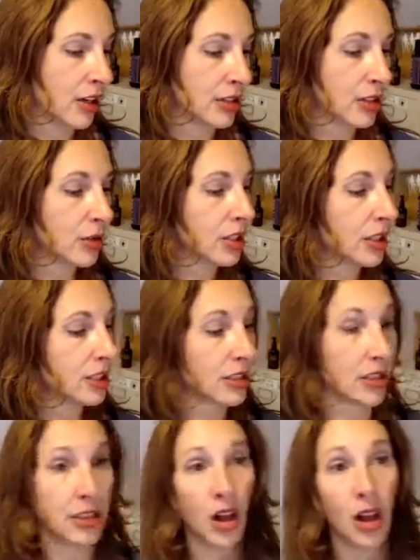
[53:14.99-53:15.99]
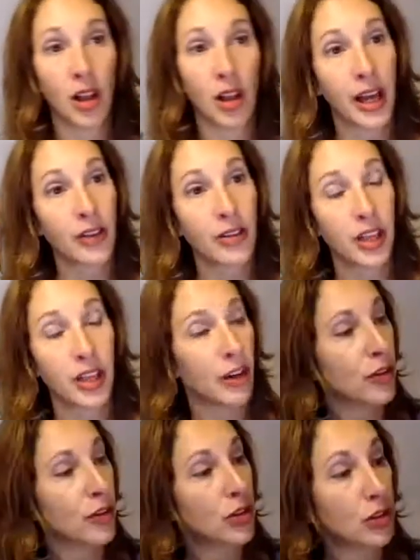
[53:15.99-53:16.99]
So it's all out there. If
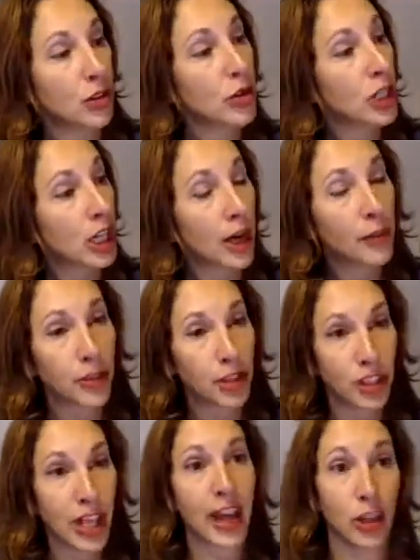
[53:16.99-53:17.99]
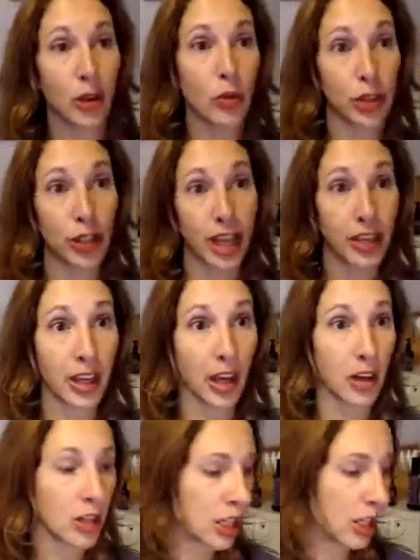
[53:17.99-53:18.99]
you accomplish that and you will get
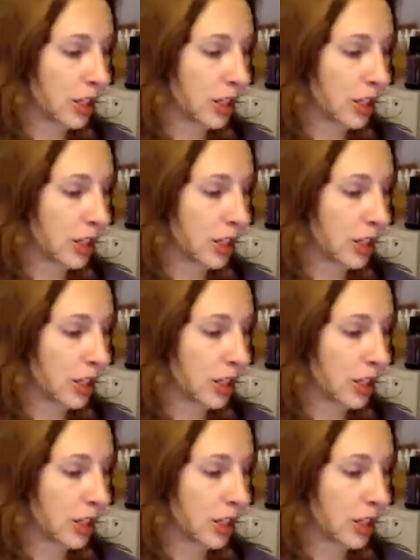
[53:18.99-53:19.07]
there.